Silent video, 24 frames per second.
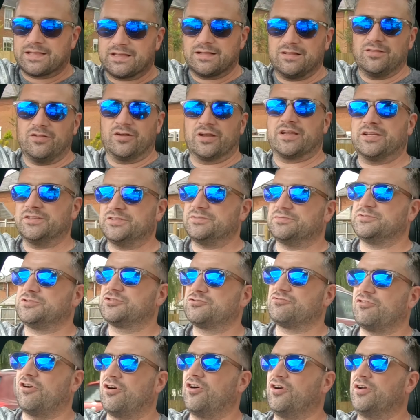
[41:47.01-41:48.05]
like and
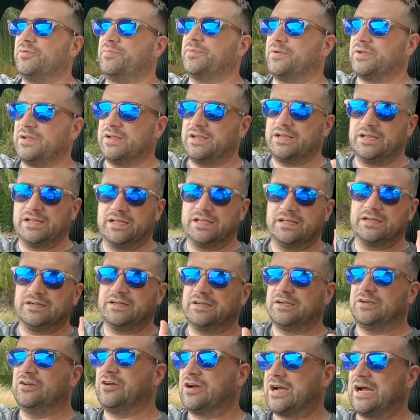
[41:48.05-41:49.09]
subscribe.
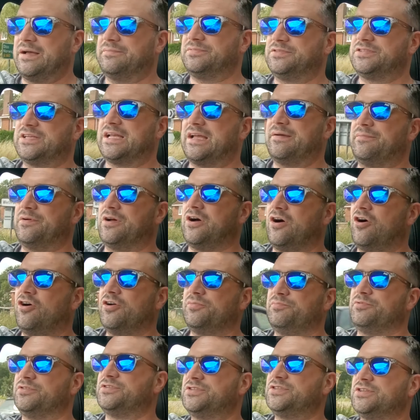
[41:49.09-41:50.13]
Look up Sam at
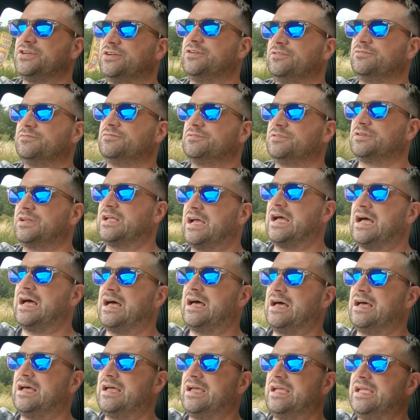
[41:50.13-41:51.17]
Hybrid Tune.
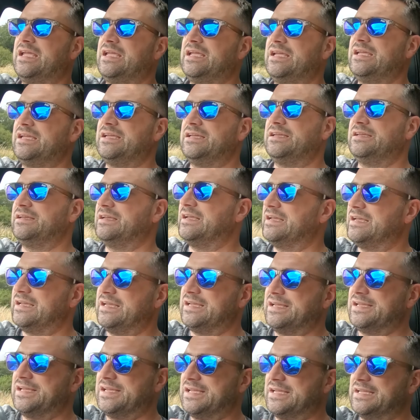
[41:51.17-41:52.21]
Uh, he,
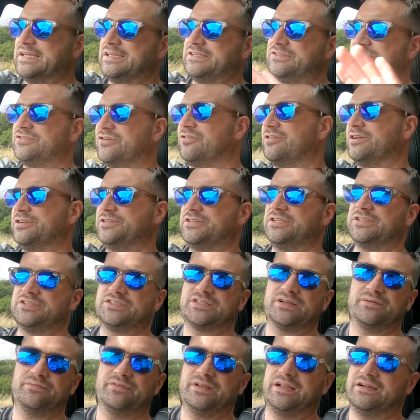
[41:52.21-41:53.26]
his knowledge is
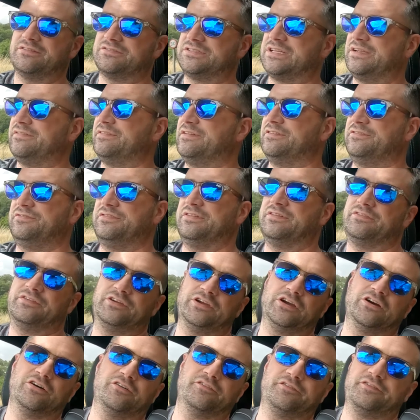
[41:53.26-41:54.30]
something else. Even if you
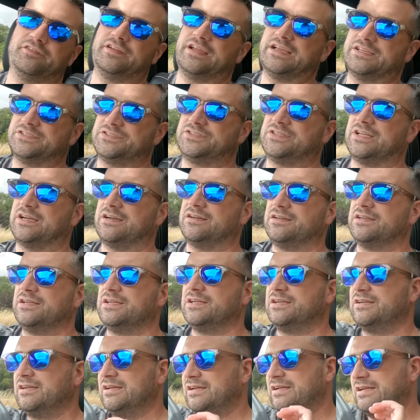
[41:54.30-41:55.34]
haven't got a Fiesta,
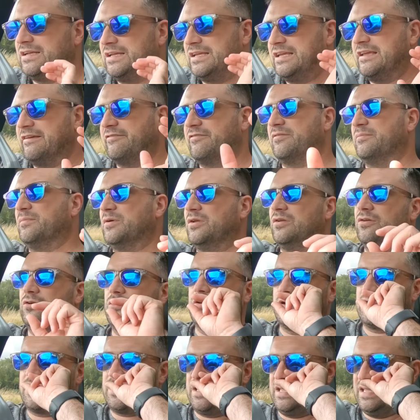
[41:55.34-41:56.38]
give him a
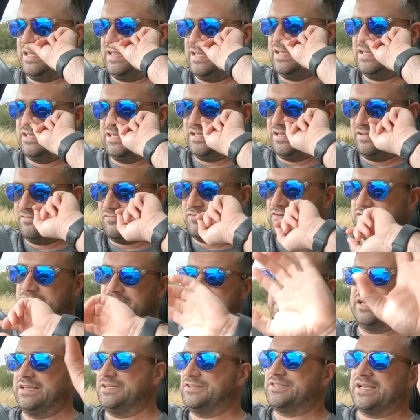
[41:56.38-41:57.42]
look. He, if you're
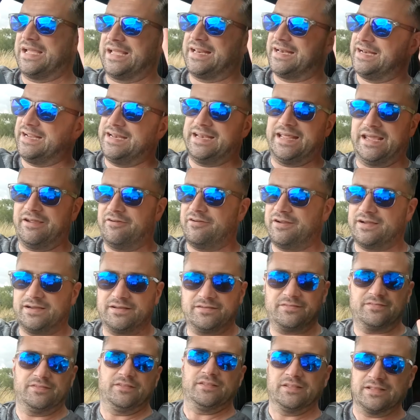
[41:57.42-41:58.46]
in the East Anglian area,
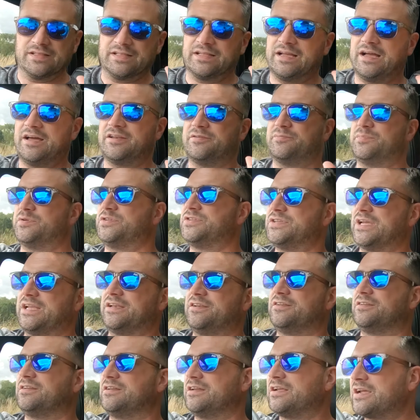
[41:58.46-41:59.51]

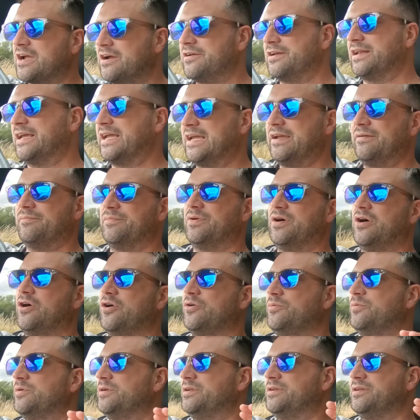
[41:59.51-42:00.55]
100% go to him.
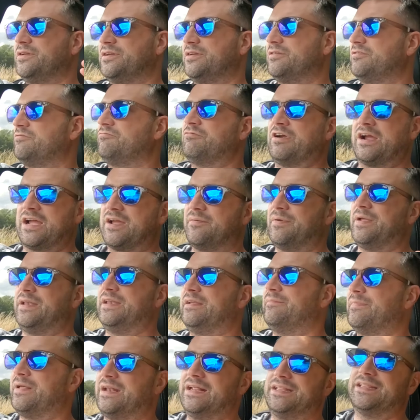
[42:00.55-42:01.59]
I would recommend
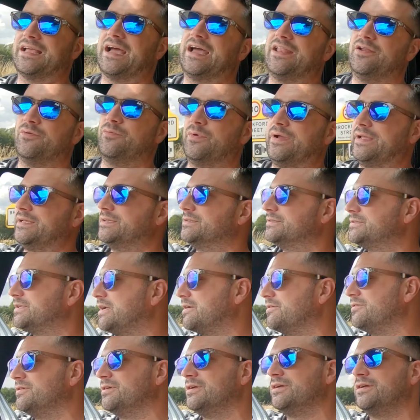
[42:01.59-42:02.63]
him any day of the week. So